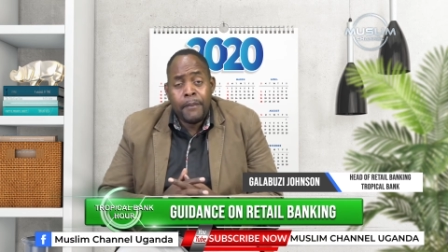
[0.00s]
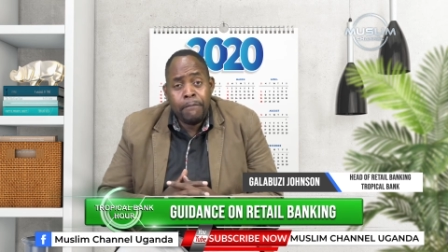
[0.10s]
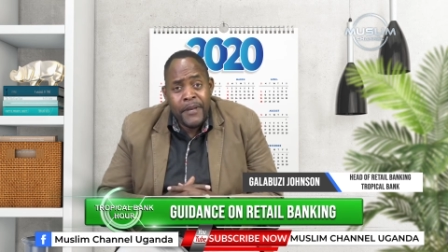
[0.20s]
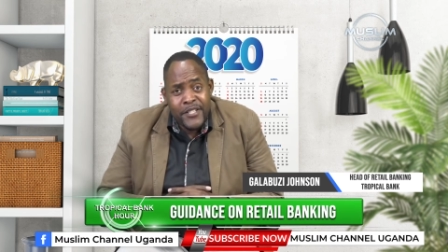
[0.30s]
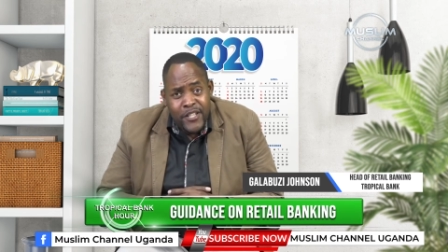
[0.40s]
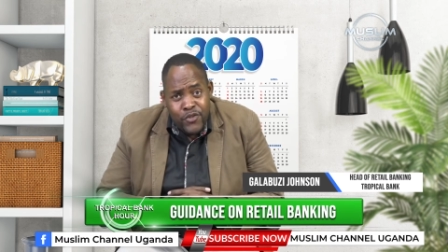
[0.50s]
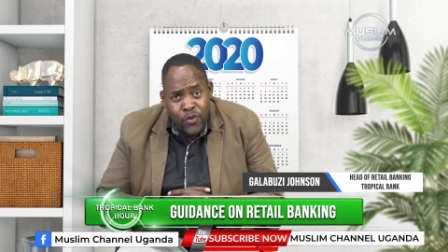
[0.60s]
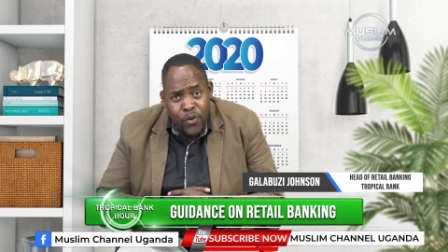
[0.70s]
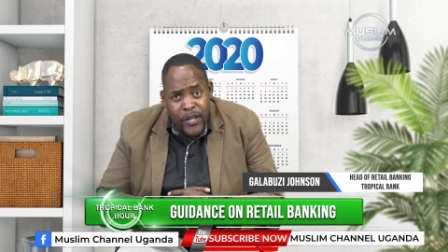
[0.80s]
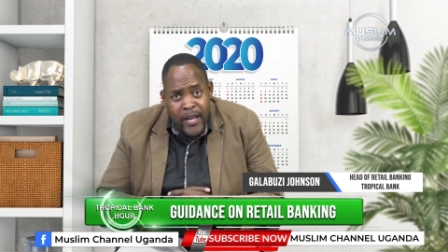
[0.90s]
business
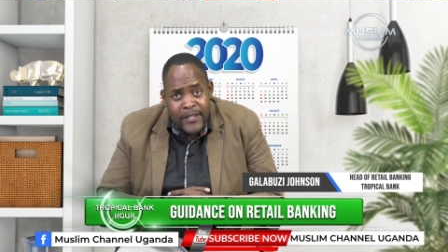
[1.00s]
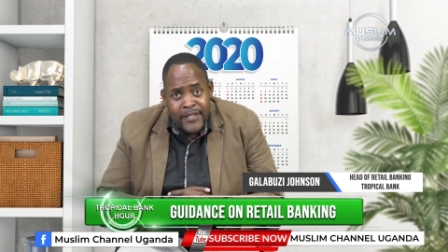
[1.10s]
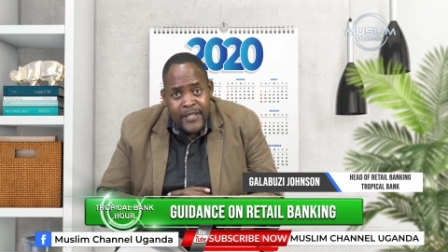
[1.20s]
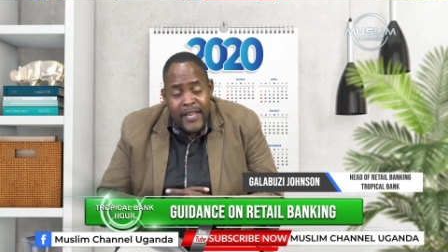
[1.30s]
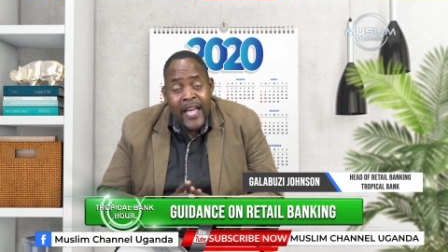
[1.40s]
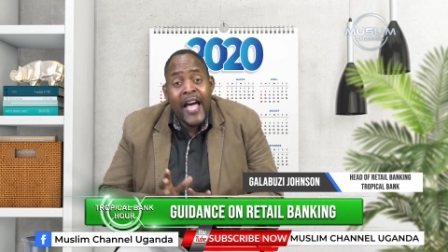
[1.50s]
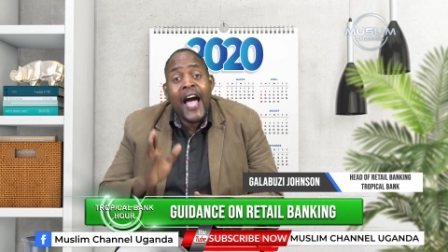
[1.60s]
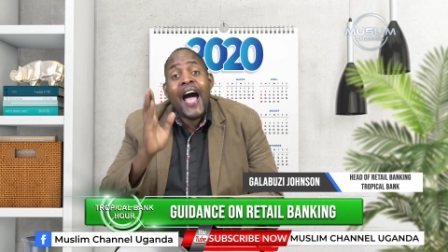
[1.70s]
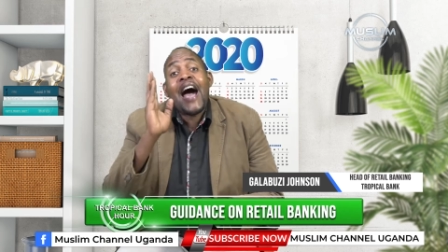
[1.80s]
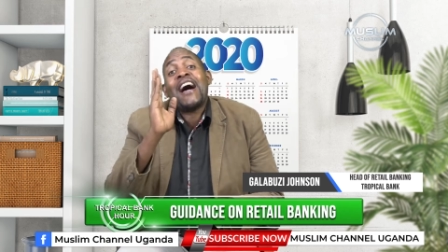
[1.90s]
owners,
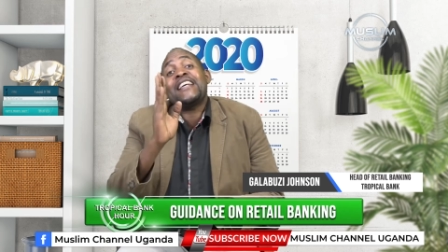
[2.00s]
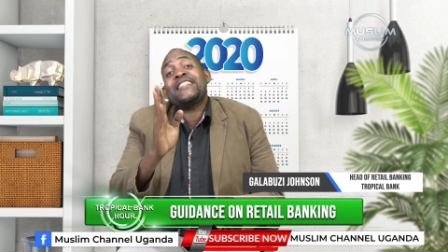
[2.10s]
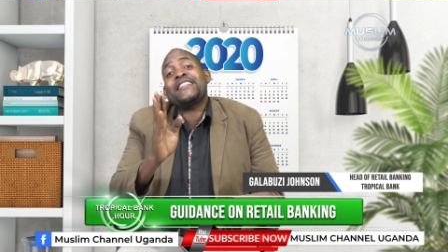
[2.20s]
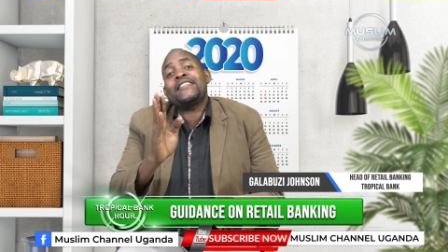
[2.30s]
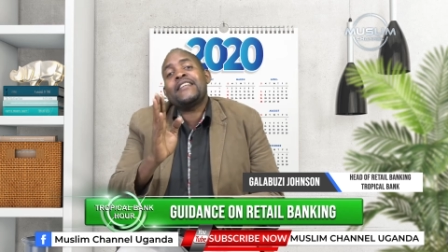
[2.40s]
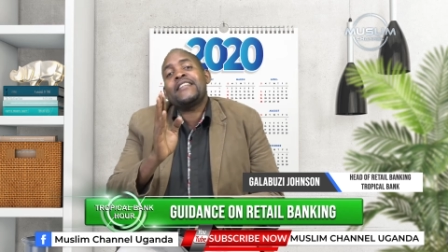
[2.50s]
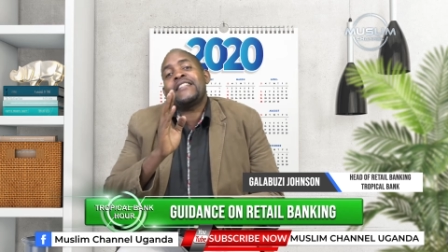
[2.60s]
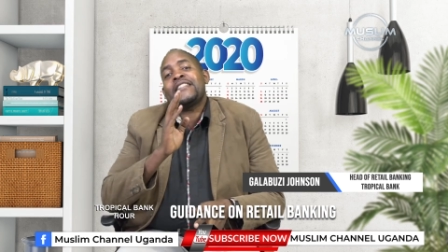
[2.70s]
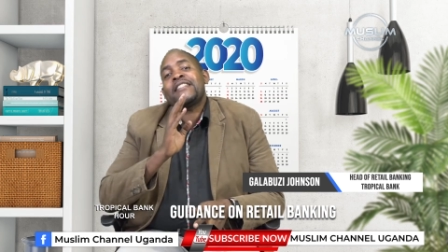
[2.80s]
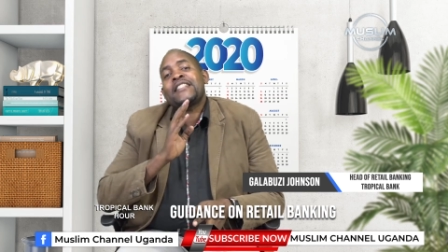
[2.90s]
as
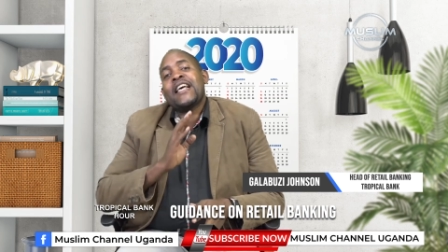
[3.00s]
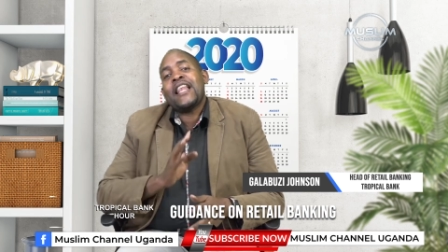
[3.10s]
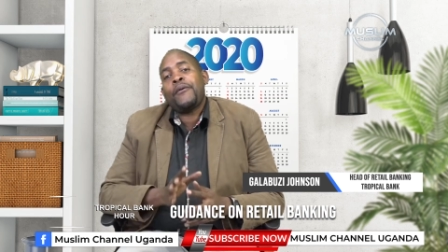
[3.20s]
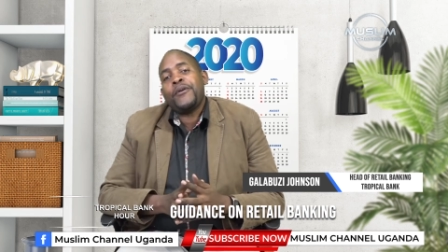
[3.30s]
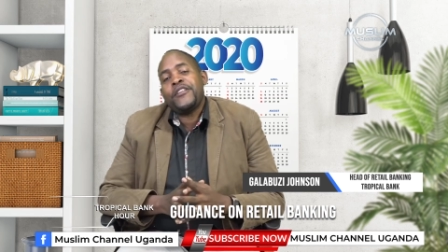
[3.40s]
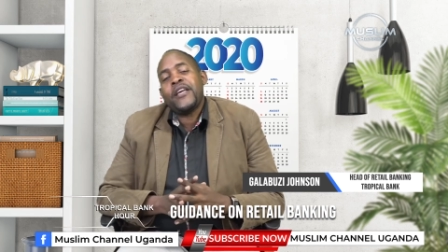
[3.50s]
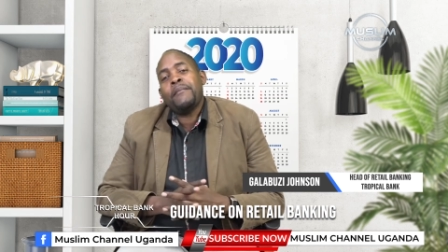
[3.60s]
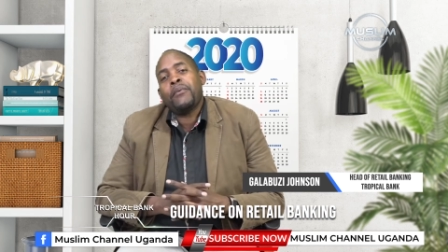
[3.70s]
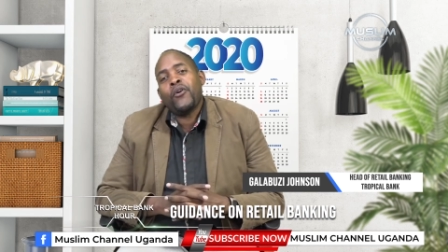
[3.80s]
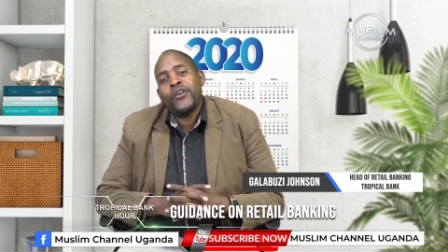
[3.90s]
salaried
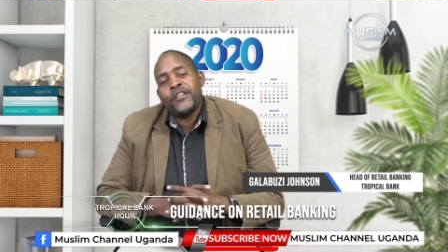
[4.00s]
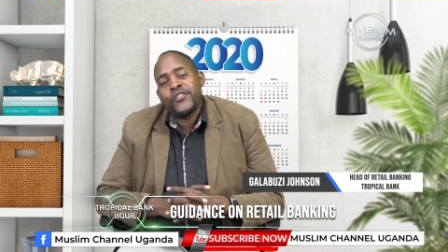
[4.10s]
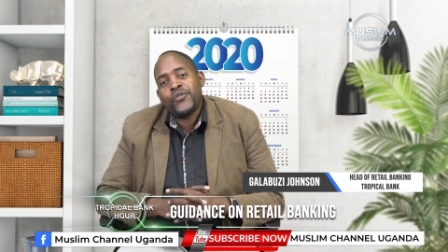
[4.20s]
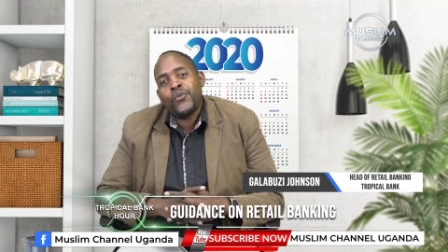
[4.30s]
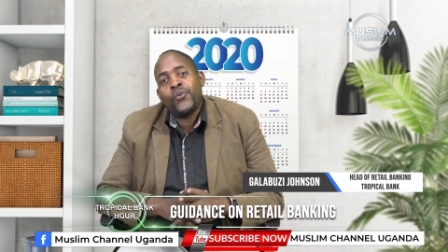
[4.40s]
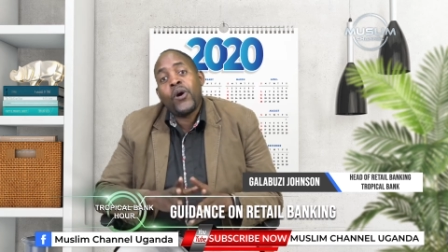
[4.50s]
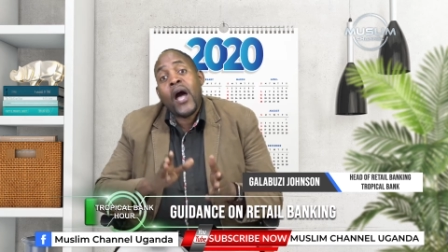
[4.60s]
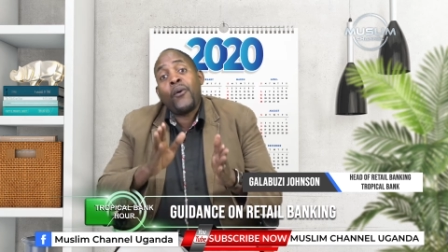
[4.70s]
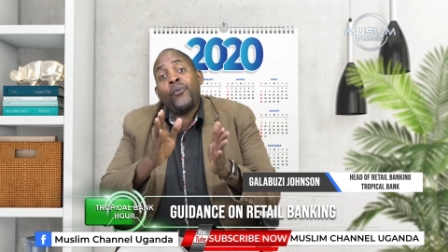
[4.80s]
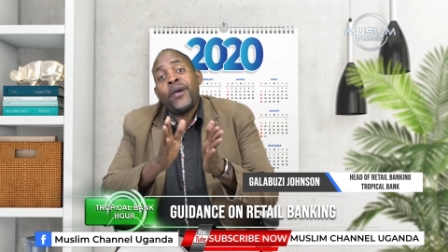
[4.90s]
employees who
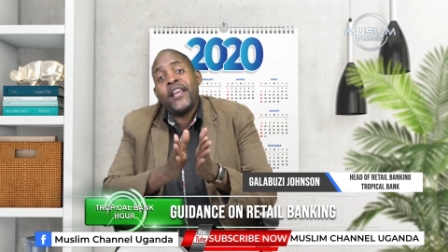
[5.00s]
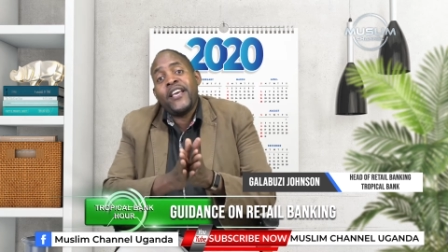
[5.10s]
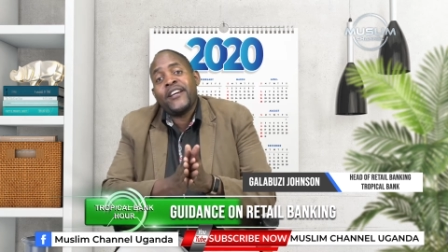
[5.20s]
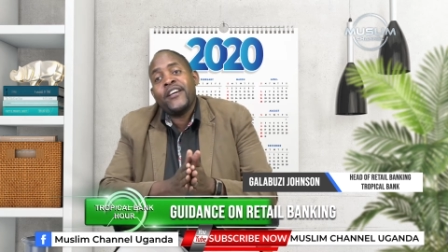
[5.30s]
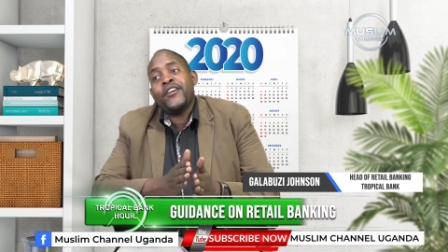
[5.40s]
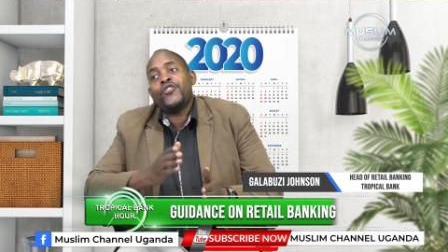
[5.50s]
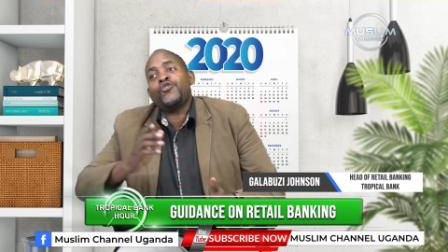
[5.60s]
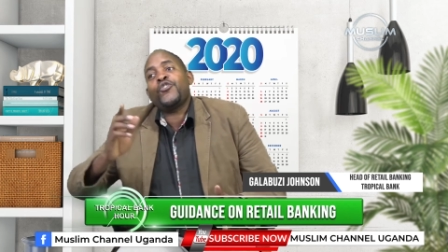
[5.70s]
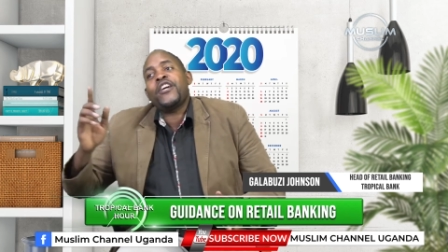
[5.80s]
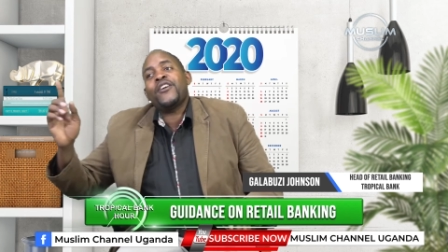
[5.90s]
are willing
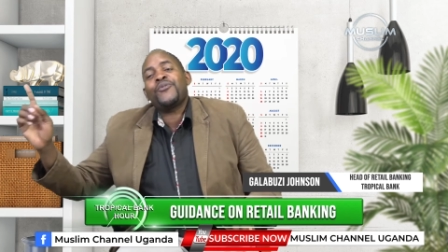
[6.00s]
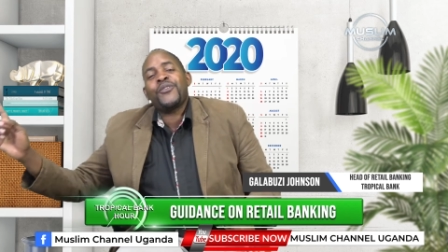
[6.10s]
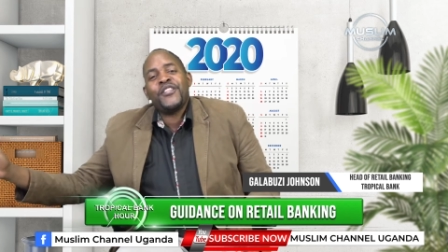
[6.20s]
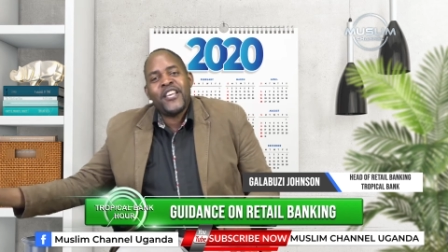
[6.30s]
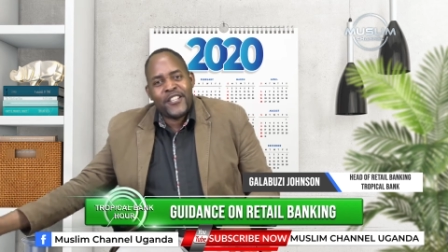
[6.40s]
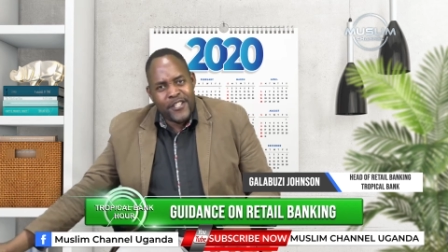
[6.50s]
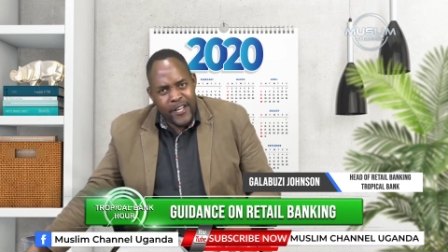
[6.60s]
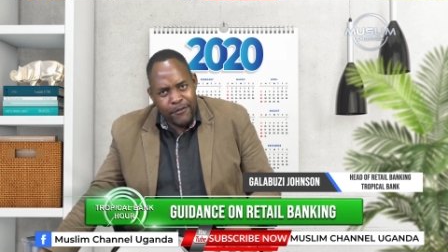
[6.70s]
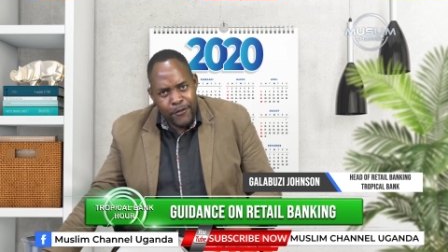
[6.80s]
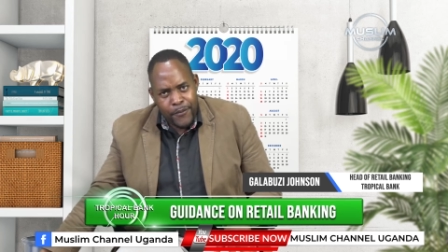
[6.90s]
to get to the next level.